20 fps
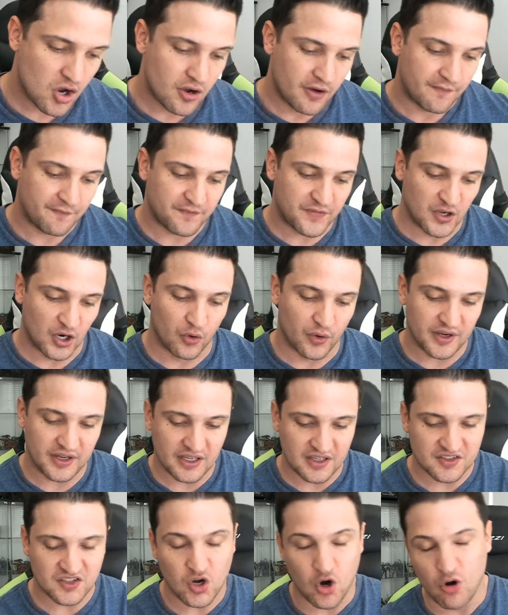Fury
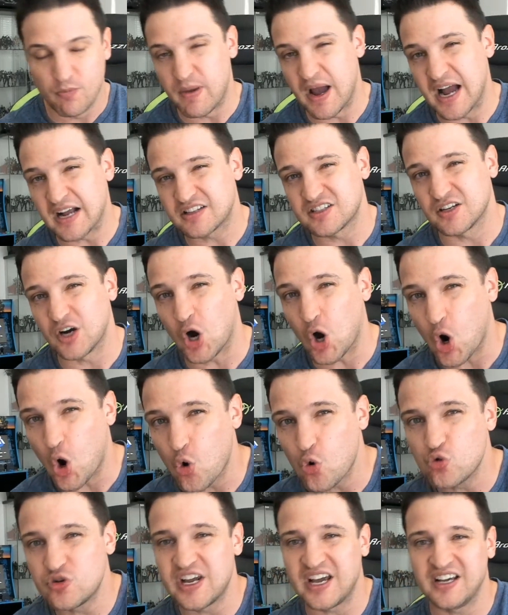needs to go back to the
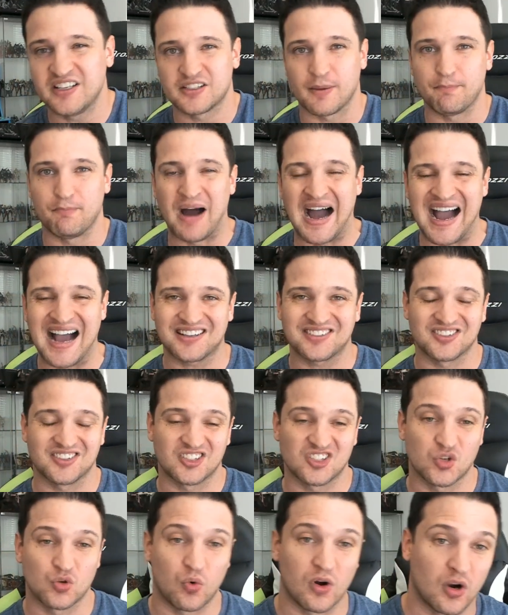old days of boxing
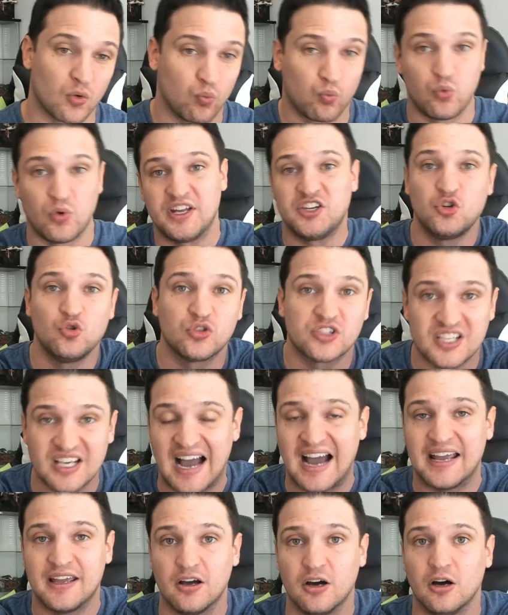to where when you
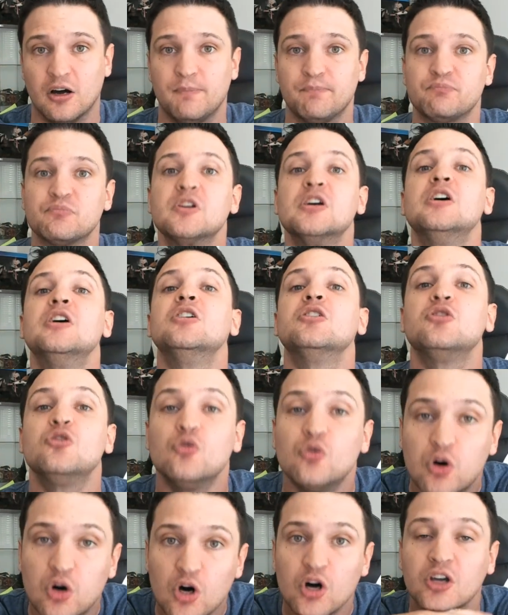tie up,
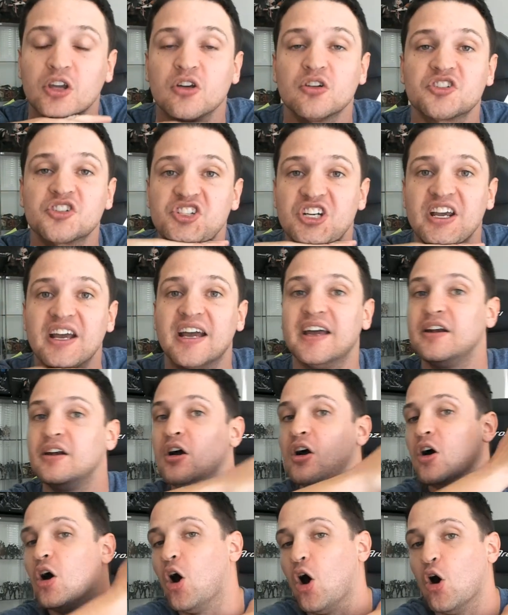you hook your chin
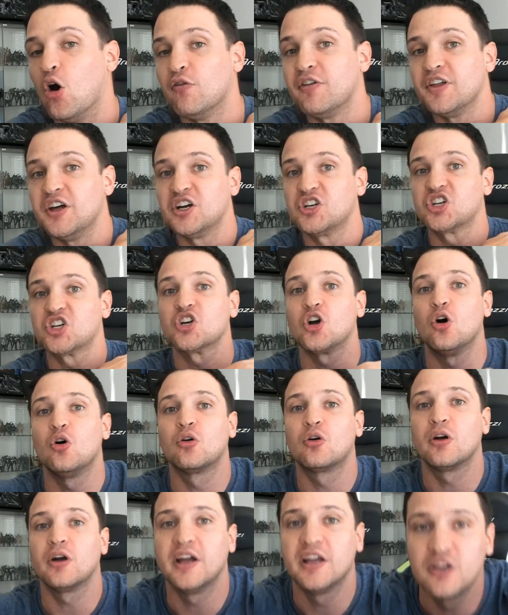over their
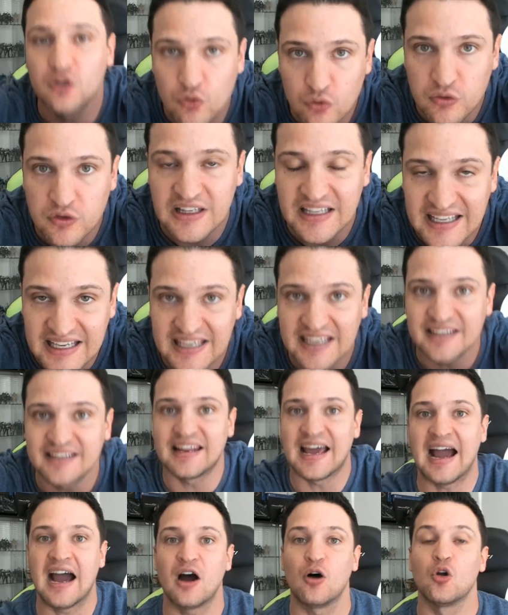shoulder and you lean
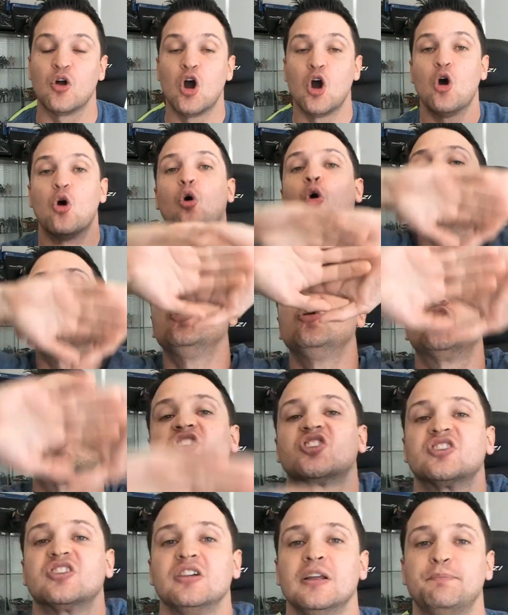down, or you
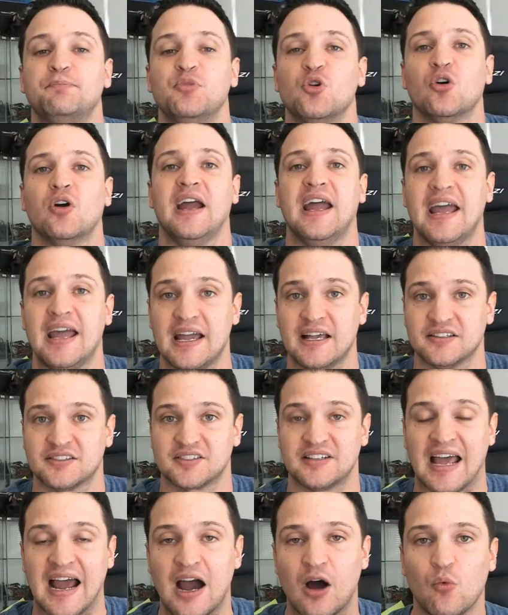slip your hands
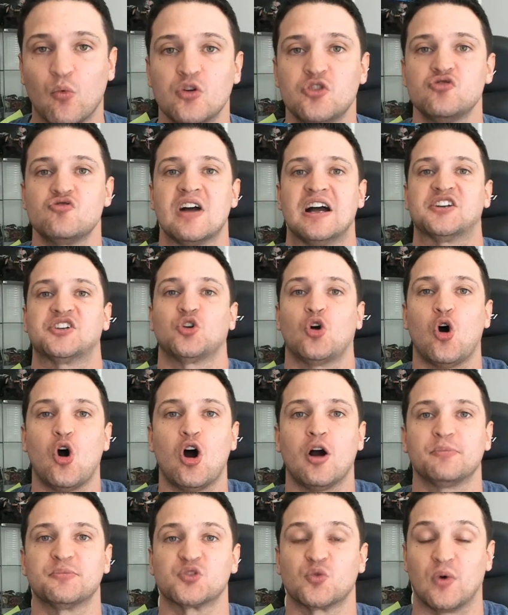down when you got your
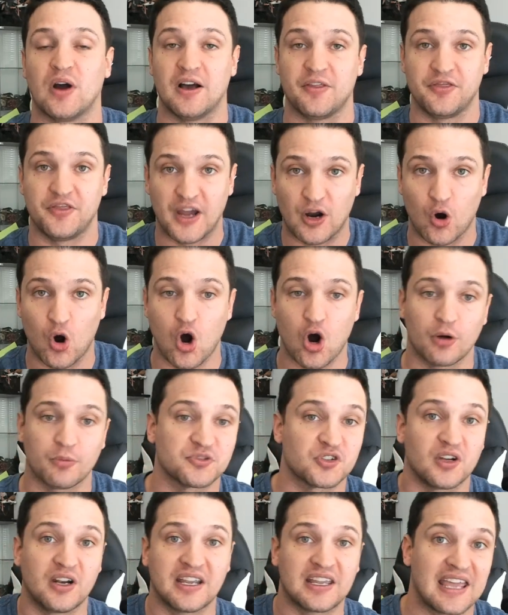arms around their arms
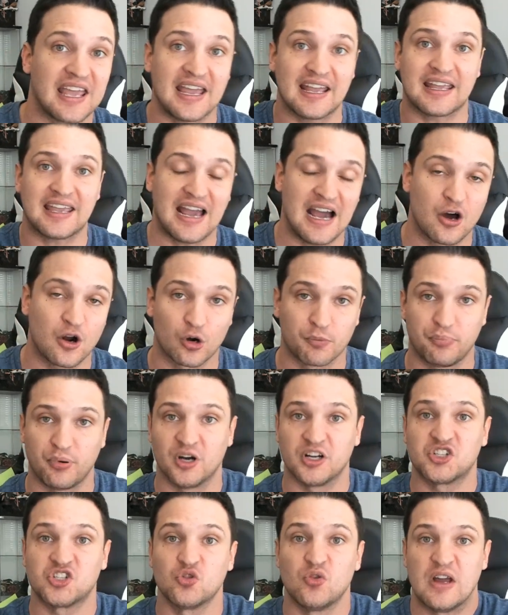so they can't
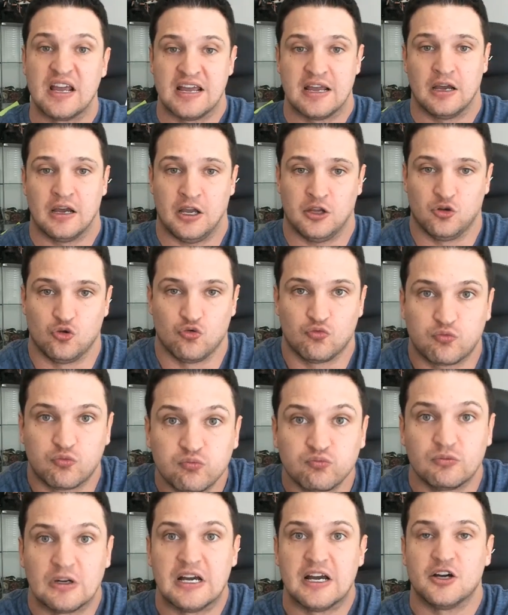counterpunch you, and
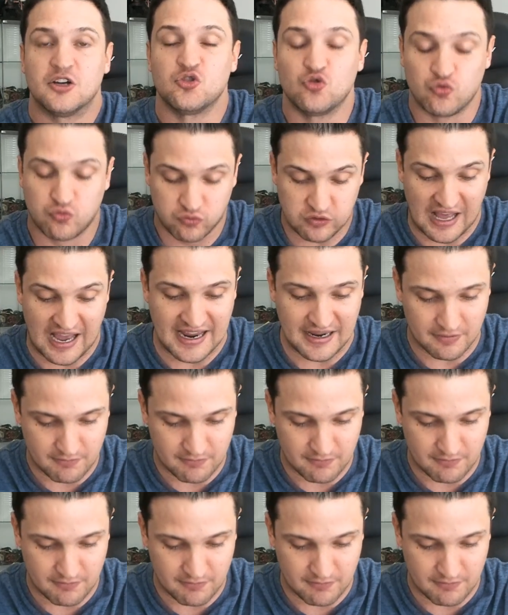you like